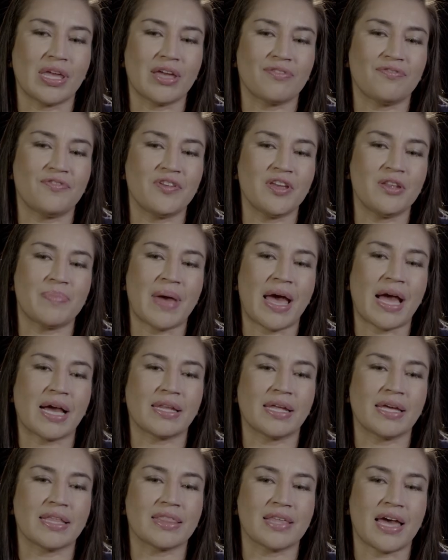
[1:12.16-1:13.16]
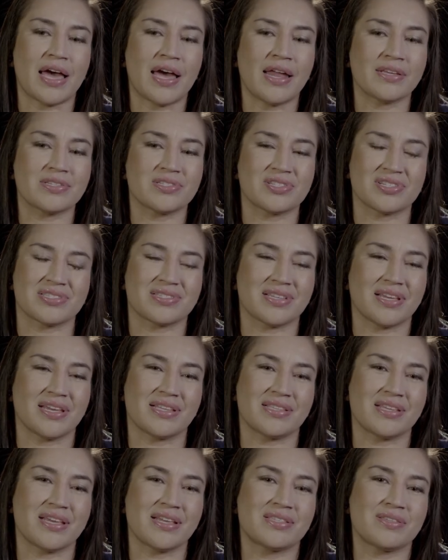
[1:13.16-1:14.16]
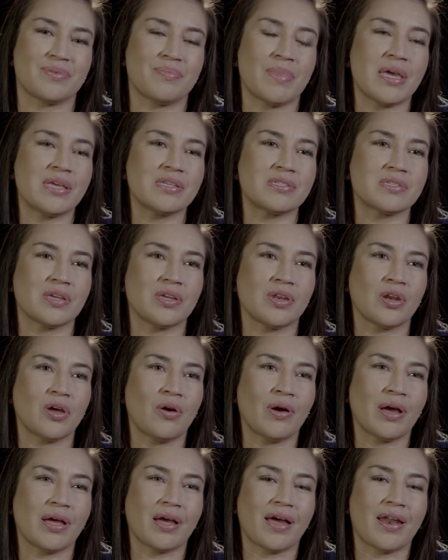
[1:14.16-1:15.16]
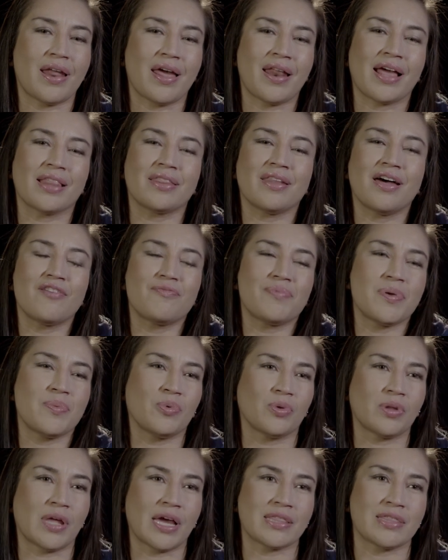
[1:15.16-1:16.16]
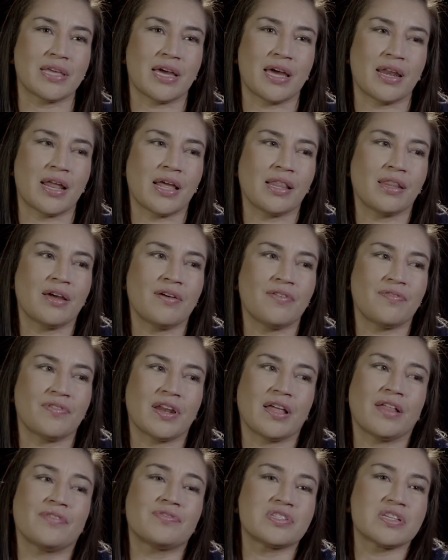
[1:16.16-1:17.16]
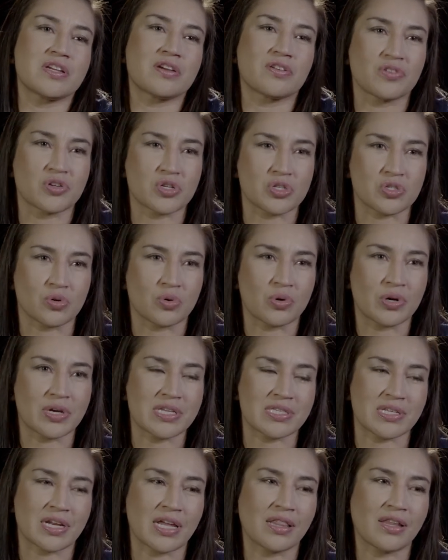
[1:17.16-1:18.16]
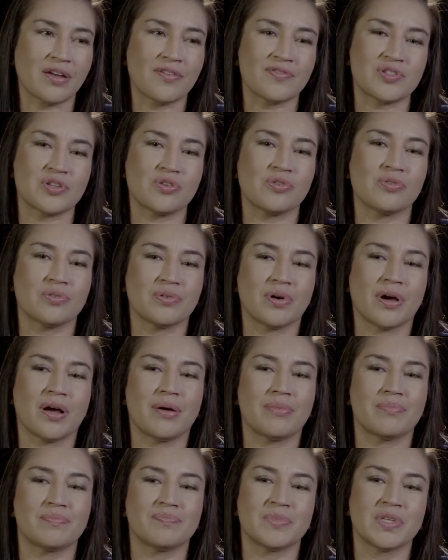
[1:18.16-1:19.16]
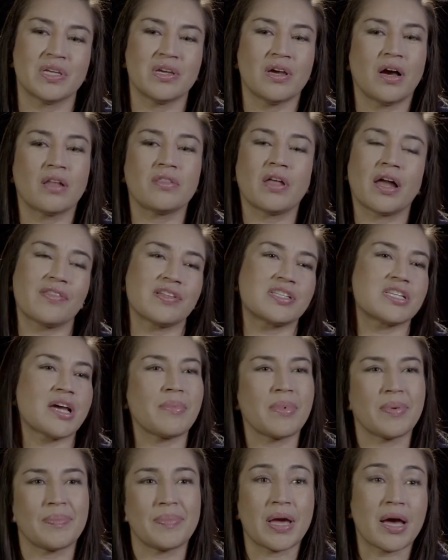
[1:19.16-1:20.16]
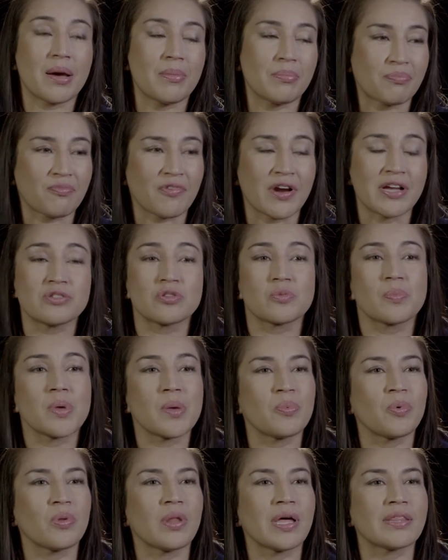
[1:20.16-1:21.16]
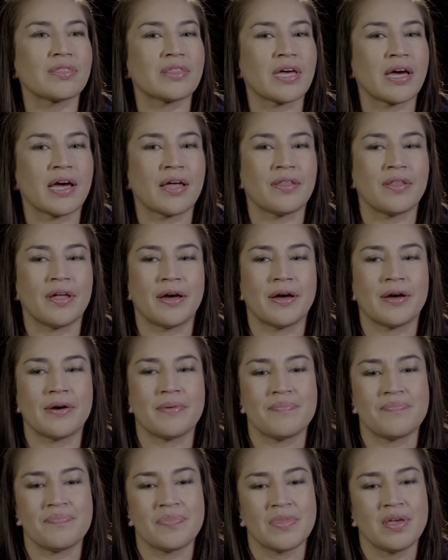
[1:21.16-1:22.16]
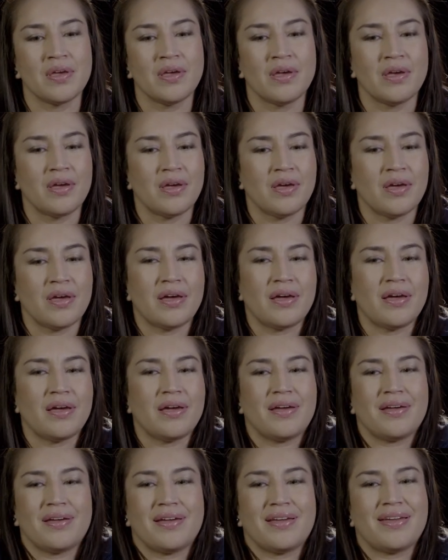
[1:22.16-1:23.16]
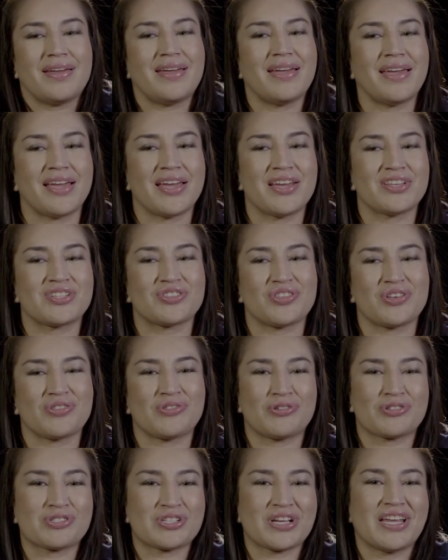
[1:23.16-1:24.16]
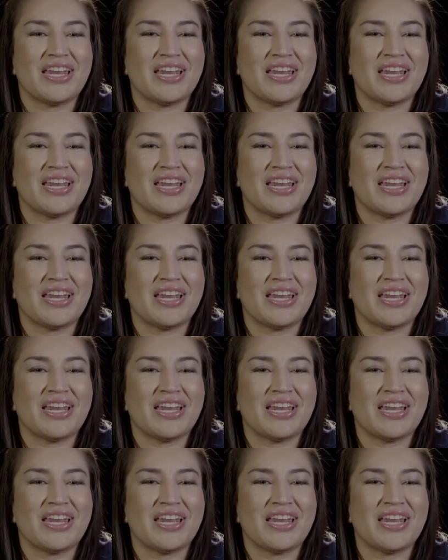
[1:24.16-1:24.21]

to get feedback like that is just, it, it's amazing, you know? I, and, I love people like that. And I love, and I love to hear their stories. And I love to, um, a lot of the time I've become friends with people like that. Um, there's a